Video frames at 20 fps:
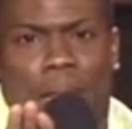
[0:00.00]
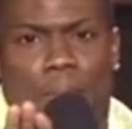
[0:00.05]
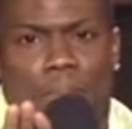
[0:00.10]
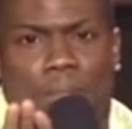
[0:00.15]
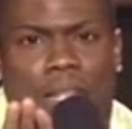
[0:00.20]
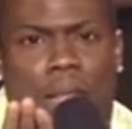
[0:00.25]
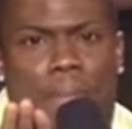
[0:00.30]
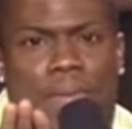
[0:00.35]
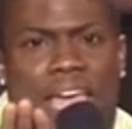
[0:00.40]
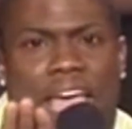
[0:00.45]
Let,
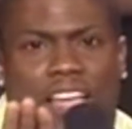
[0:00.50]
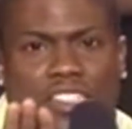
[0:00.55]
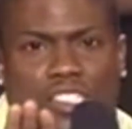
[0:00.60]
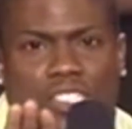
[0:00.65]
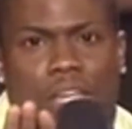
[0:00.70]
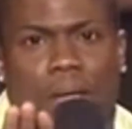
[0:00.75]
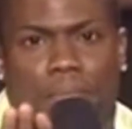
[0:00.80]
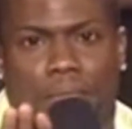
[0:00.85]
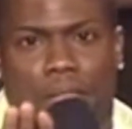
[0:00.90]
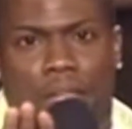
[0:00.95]
let me ask
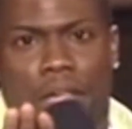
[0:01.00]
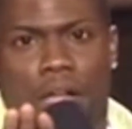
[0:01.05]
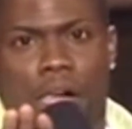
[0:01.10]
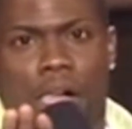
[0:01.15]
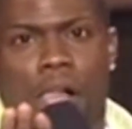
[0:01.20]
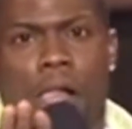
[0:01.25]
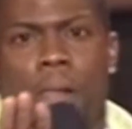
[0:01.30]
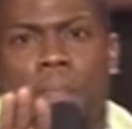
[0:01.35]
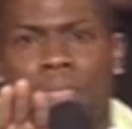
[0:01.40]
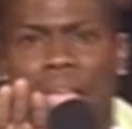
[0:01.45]
you something.
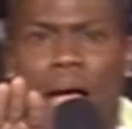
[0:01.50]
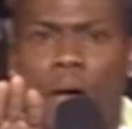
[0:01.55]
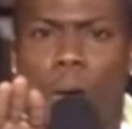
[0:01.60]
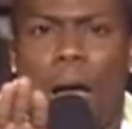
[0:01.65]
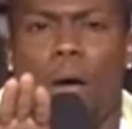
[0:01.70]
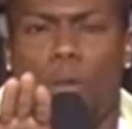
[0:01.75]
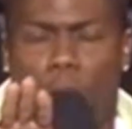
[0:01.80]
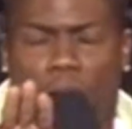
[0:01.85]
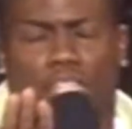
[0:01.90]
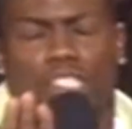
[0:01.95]

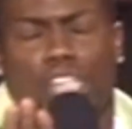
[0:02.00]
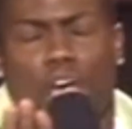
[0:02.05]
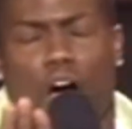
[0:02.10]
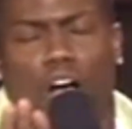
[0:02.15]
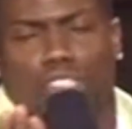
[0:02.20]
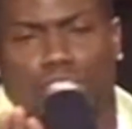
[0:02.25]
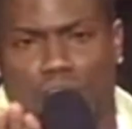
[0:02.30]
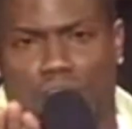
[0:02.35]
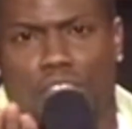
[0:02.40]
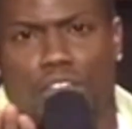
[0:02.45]
I, I want to
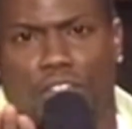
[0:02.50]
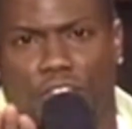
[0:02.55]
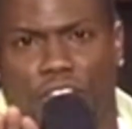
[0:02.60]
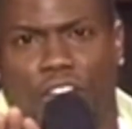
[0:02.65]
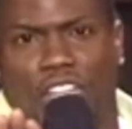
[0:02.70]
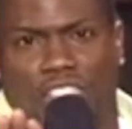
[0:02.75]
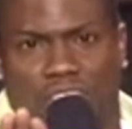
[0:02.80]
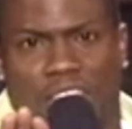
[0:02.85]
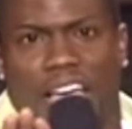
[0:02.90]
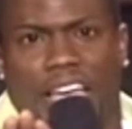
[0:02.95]
talk to you
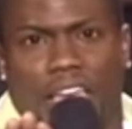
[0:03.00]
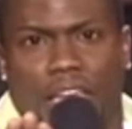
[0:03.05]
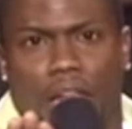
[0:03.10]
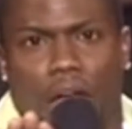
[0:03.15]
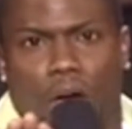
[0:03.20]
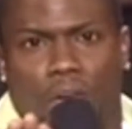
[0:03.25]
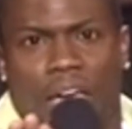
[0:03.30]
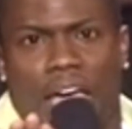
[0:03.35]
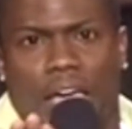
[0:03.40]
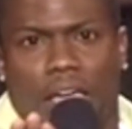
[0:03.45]
for a second,
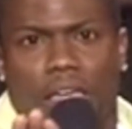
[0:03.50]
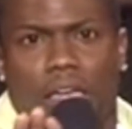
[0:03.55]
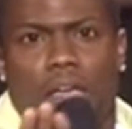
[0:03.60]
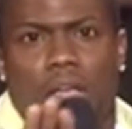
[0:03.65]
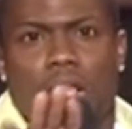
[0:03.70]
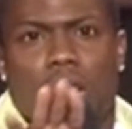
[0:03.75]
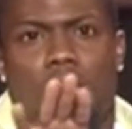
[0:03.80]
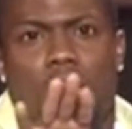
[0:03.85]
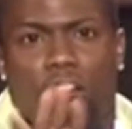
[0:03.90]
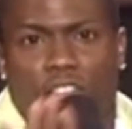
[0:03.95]
okay?
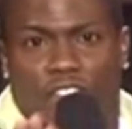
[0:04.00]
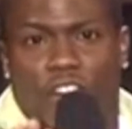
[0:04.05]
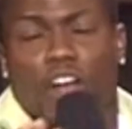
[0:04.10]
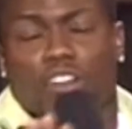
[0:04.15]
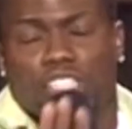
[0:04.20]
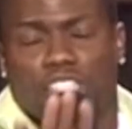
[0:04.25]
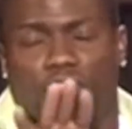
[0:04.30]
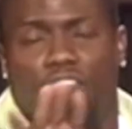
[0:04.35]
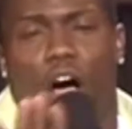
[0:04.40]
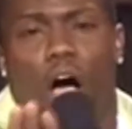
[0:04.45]

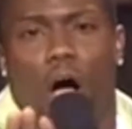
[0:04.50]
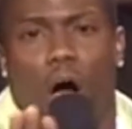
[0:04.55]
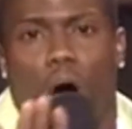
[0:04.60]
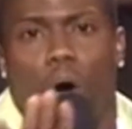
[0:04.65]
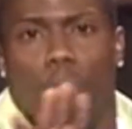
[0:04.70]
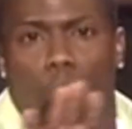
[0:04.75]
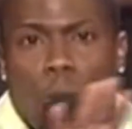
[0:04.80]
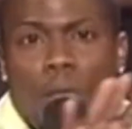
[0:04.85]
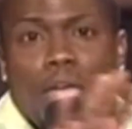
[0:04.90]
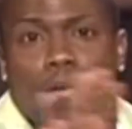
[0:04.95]
First of
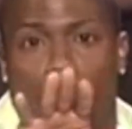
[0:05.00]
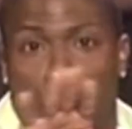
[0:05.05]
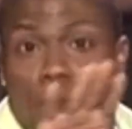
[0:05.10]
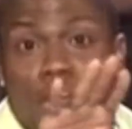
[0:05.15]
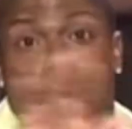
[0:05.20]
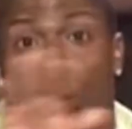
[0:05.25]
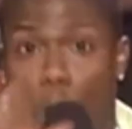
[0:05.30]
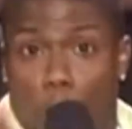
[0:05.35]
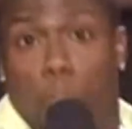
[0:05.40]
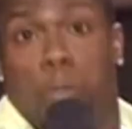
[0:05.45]
all, we,
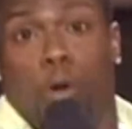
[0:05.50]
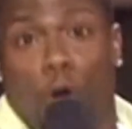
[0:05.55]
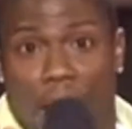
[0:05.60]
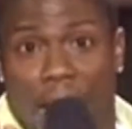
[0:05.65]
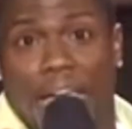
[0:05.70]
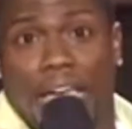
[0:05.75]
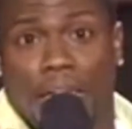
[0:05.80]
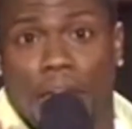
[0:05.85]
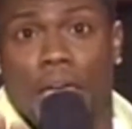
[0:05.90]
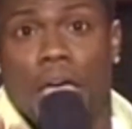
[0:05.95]
we don't
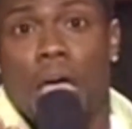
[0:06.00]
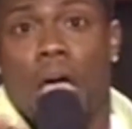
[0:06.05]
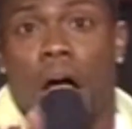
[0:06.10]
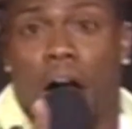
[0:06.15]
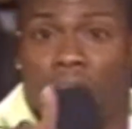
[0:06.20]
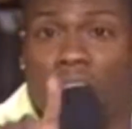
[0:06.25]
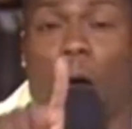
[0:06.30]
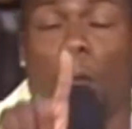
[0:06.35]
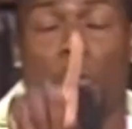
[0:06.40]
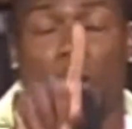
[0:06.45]
pray.
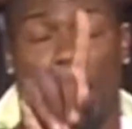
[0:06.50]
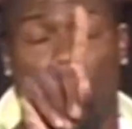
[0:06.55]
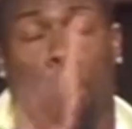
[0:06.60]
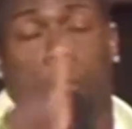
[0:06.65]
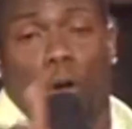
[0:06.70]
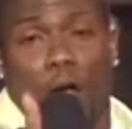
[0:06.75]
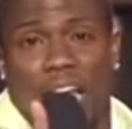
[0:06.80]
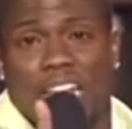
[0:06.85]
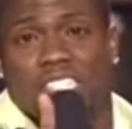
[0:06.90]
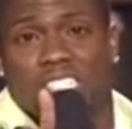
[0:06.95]
A couple that
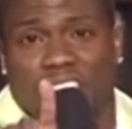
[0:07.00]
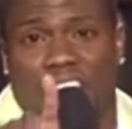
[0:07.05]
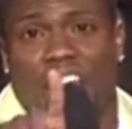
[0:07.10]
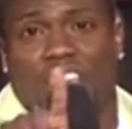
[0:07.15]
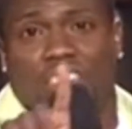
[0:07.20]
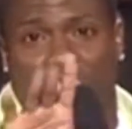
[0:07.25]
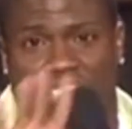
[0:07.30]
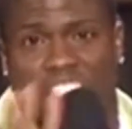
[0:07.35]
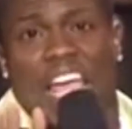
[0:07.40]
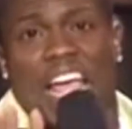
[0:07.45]
prays
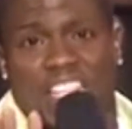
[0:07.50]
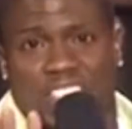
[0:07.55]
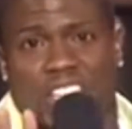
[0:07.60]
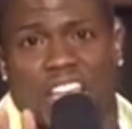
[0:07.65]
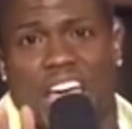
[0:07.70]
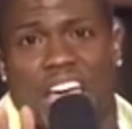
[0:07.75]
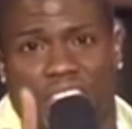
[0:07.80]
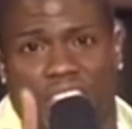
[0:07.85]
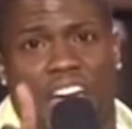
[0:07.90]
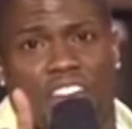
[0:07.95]
together stays
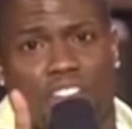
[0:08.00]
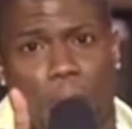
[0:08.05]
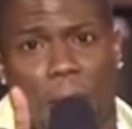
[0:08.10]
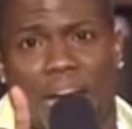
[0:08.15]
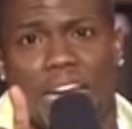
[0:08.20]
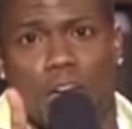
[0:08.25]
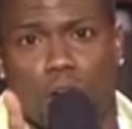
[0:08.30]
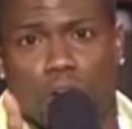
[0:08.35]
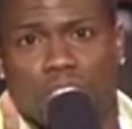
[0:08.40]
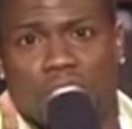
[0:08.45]
together.
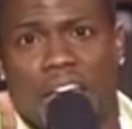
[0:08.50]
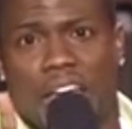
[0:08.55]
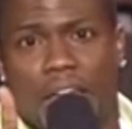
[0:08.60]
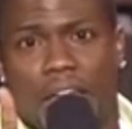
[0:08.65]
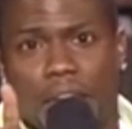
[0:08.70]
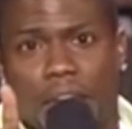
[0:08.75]
Everybody knows that.